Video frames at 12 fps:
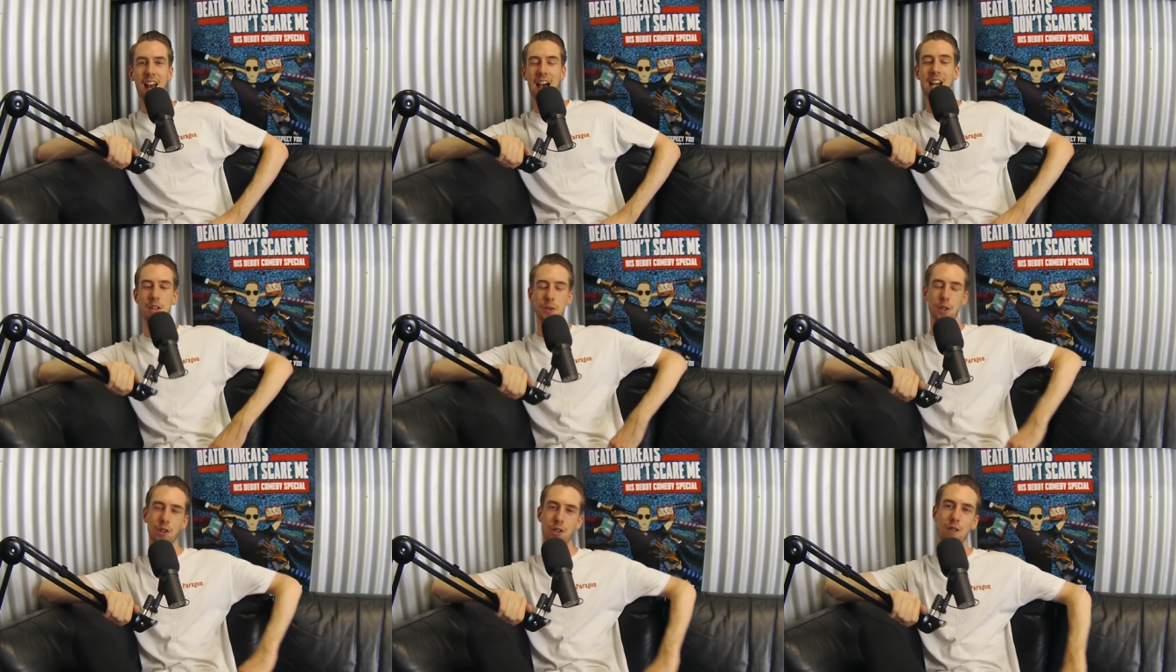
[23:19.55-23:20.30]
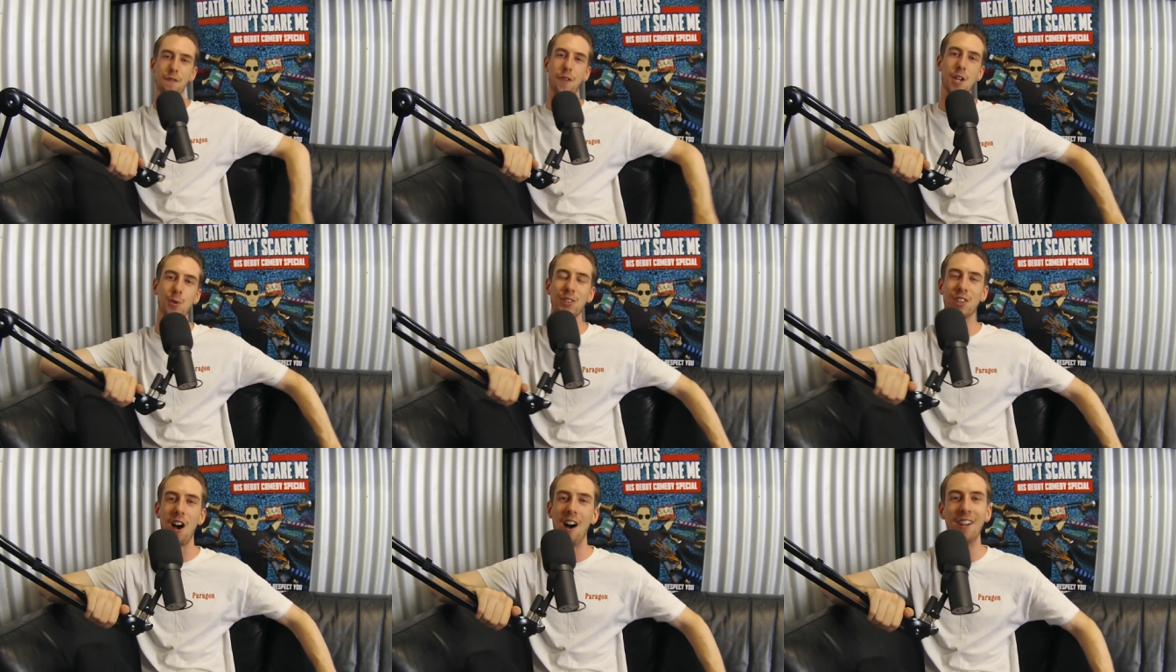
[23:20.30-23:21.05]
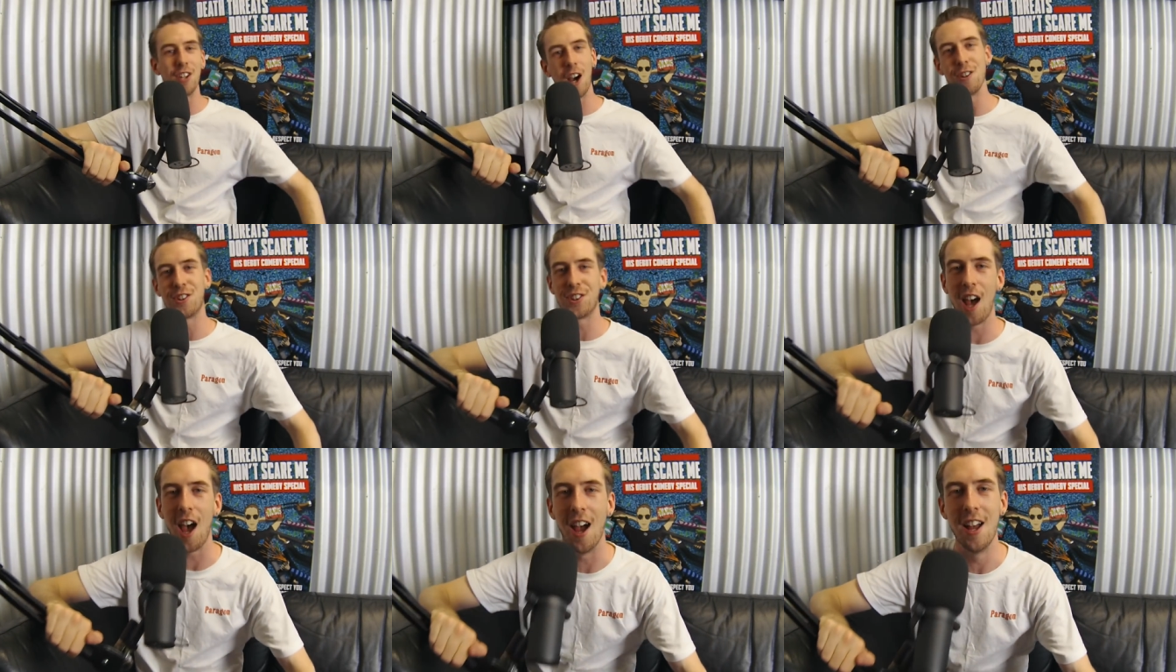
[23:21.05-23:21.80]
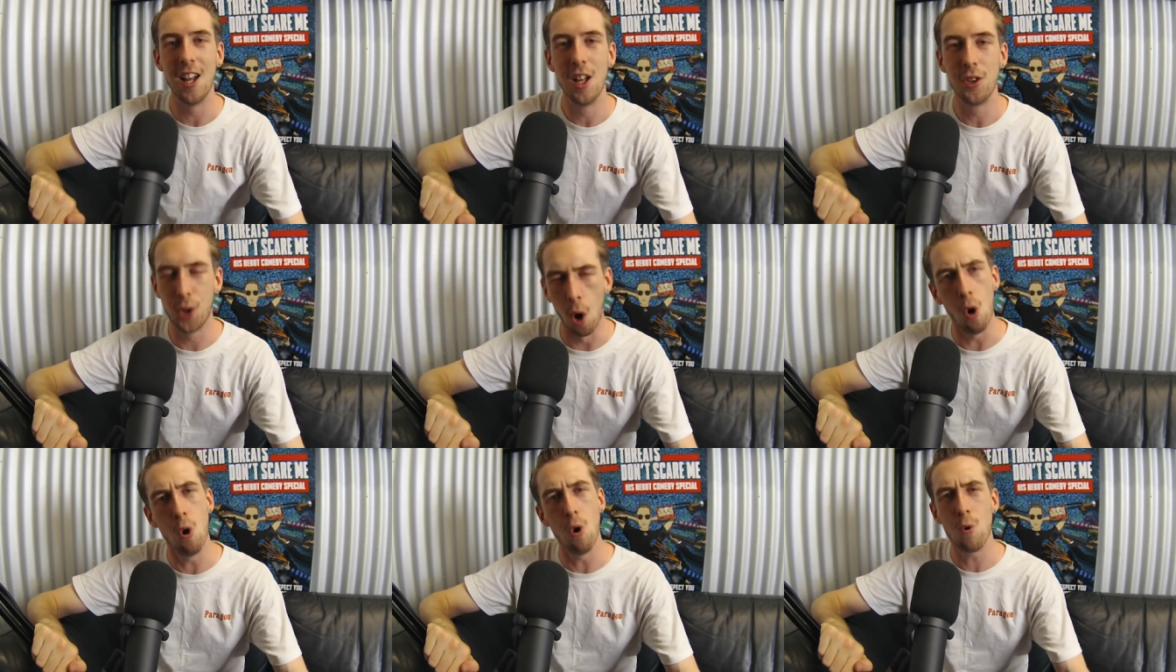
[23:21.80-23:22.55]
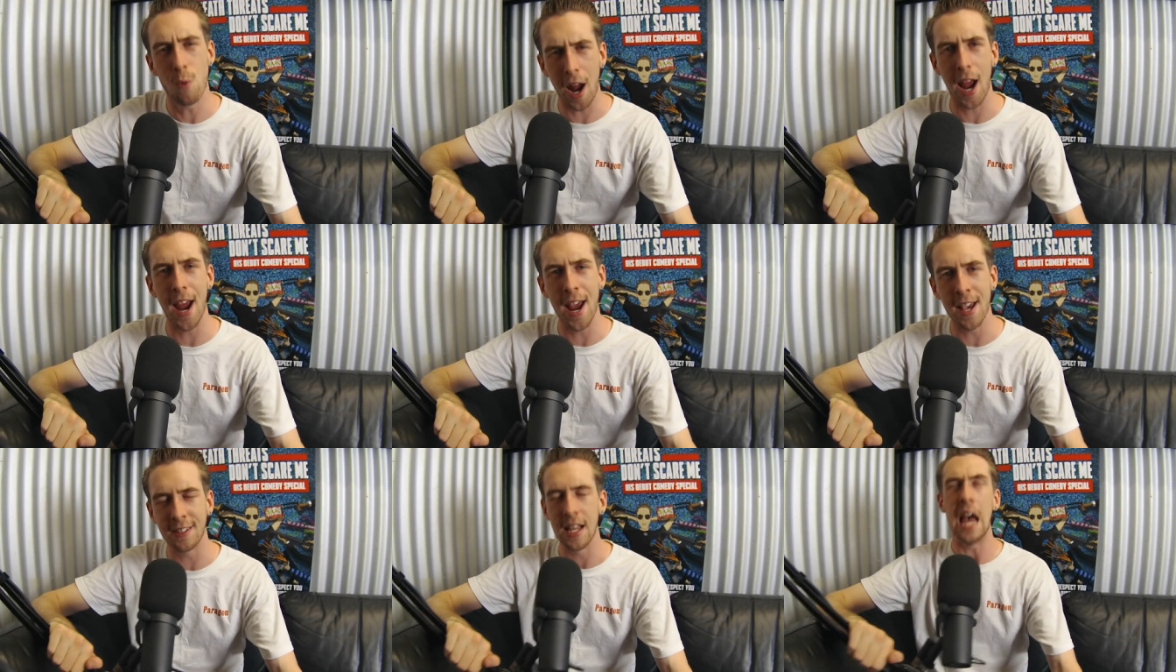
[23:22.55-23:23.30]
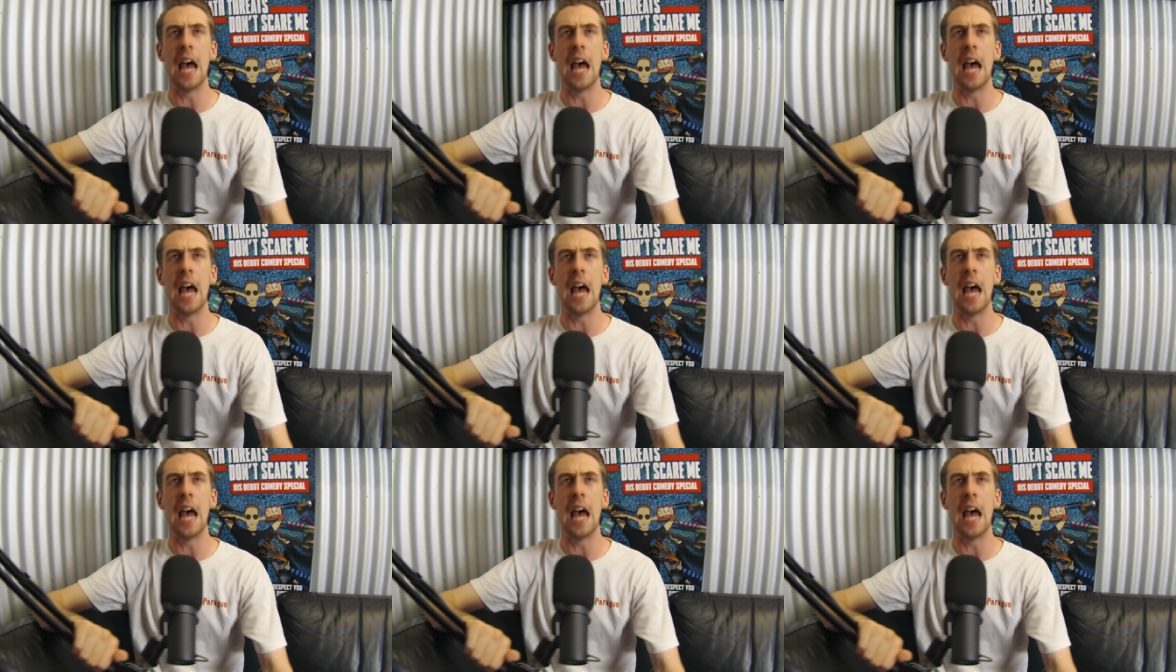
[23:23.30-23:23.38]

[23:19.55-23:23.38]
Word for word: Huh? You thought two phones was gone? No, sir. Two rings.